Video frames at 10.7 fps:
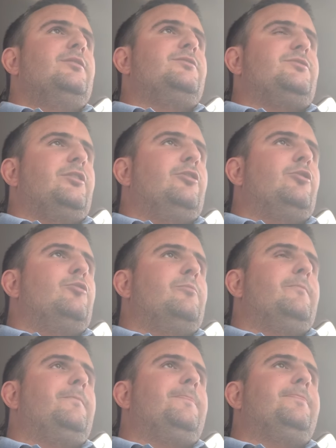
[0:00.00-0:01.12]
So,
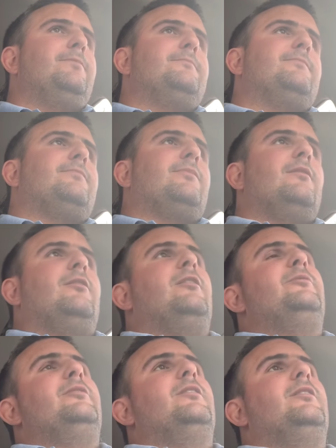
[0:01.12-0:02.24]
I
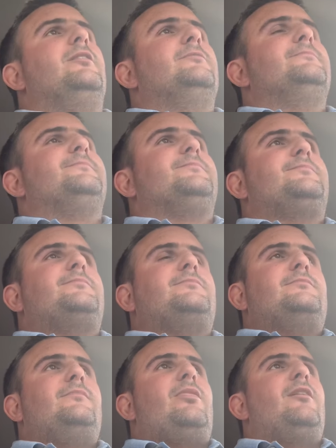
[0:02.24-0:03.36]
mean,
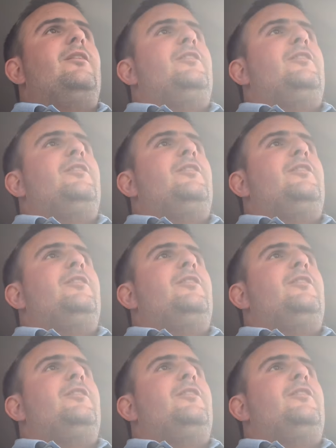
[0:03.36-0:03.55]
and